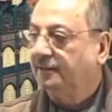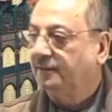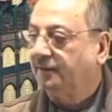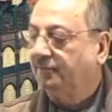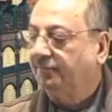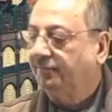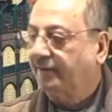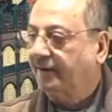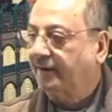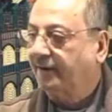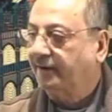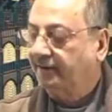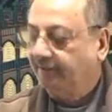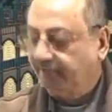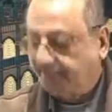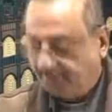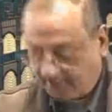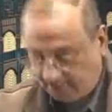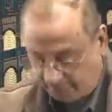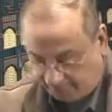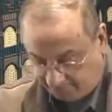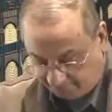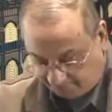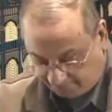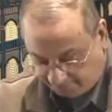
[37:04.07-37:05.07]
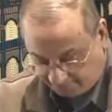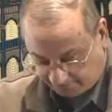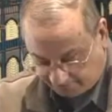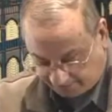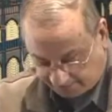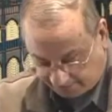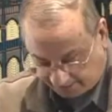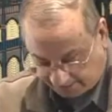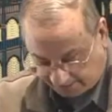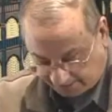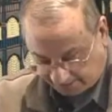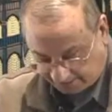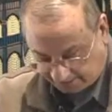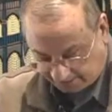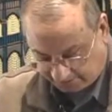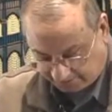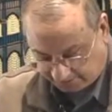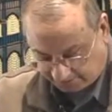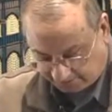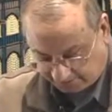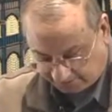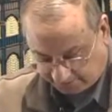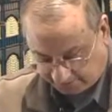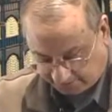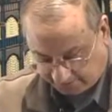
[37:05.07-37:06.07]
the faculty of
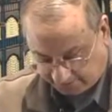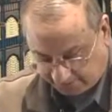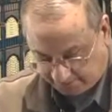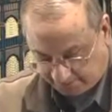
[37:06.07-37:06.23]
sciences.